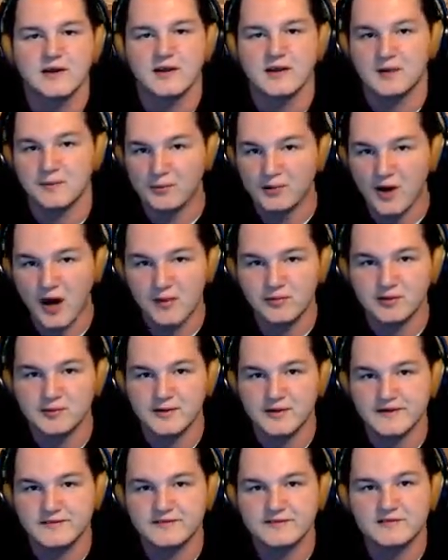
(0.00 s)
The problem
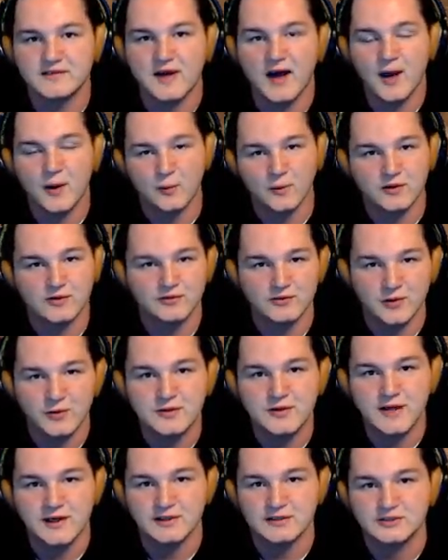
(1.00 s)
is, I work
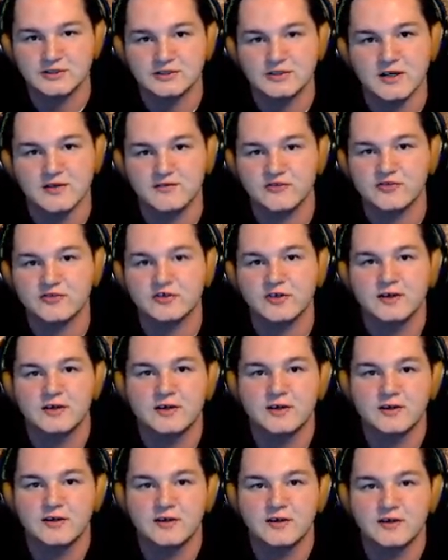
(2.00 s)
rotating shifts.
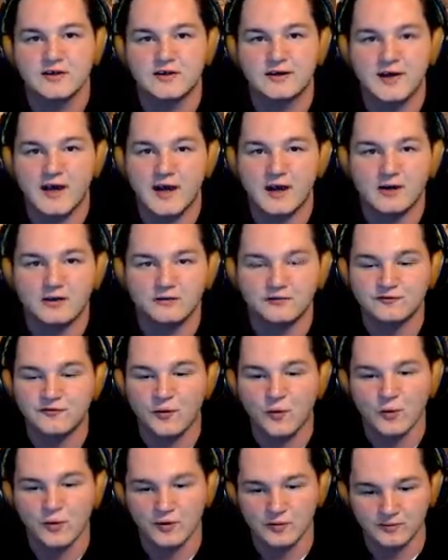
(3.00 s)
Now,
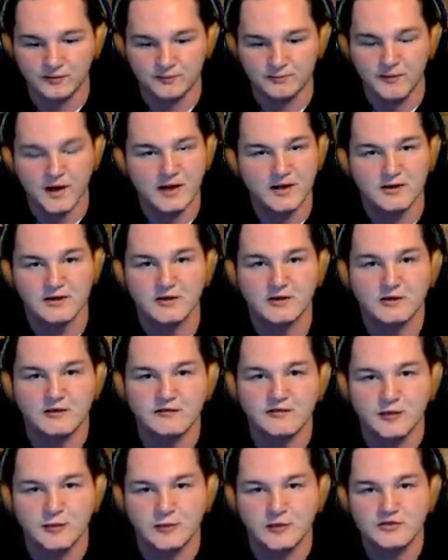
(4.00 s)
for my younger
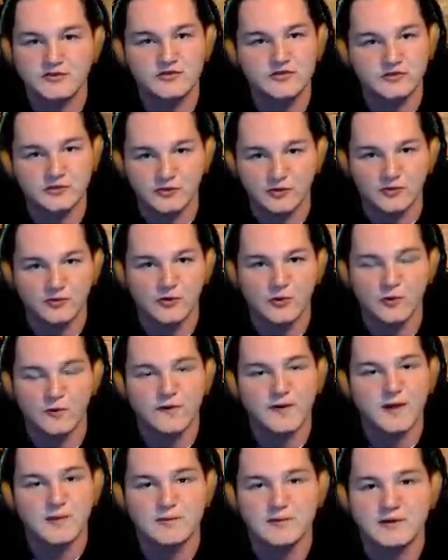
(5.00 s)
viewers, you don't know what
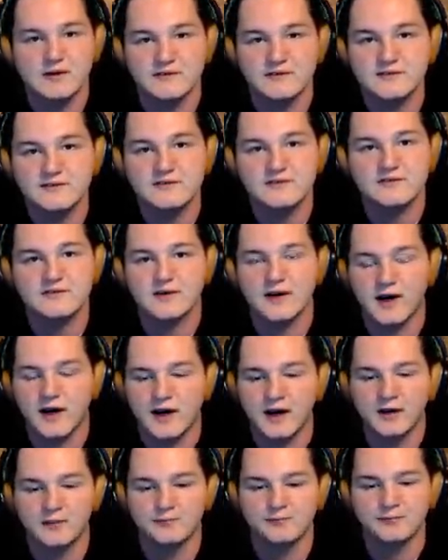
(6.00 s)
that means.
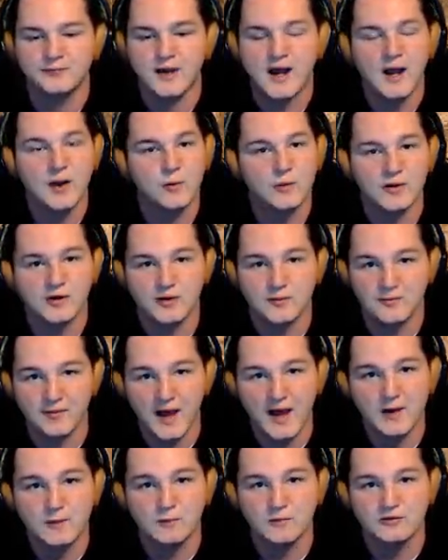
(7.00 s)
Um, I work a
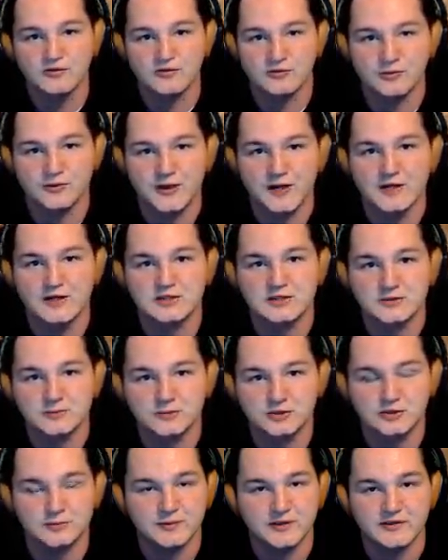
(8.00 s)
backwards rotation,
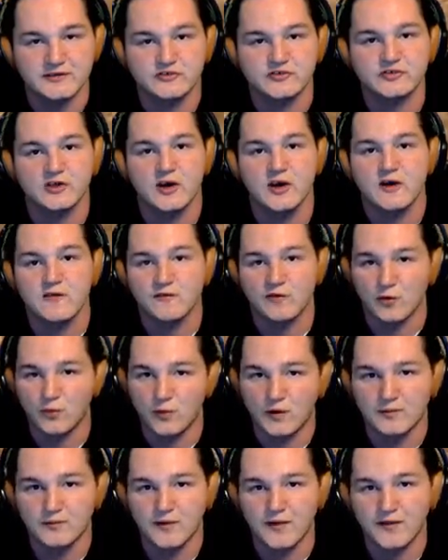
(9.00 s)
which means for
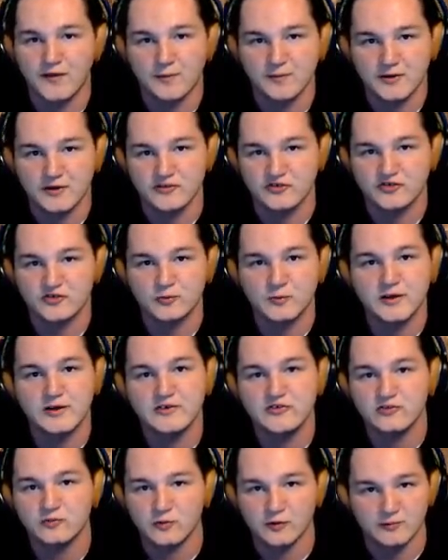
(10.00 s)
one month I'll be on
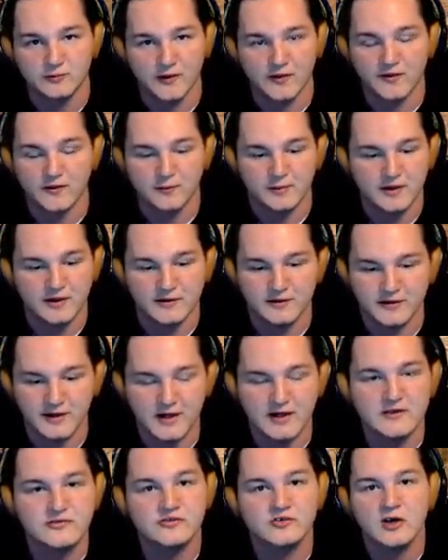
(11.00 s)
swings, one month I'll be on
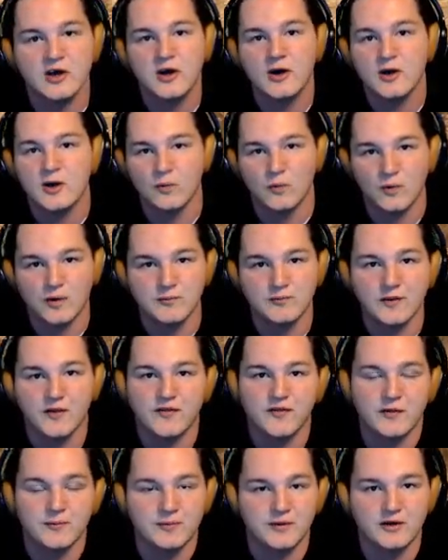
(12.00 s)
days, one month
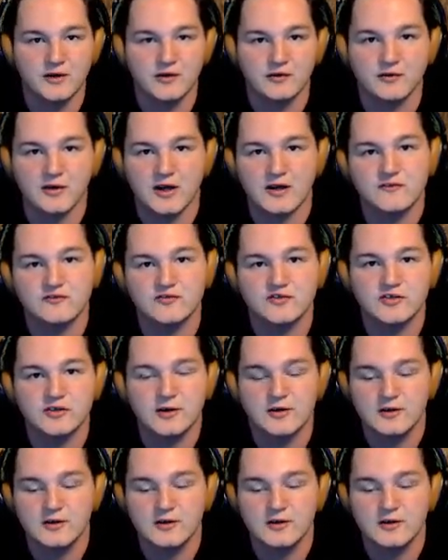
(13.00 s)
I'll be on graves.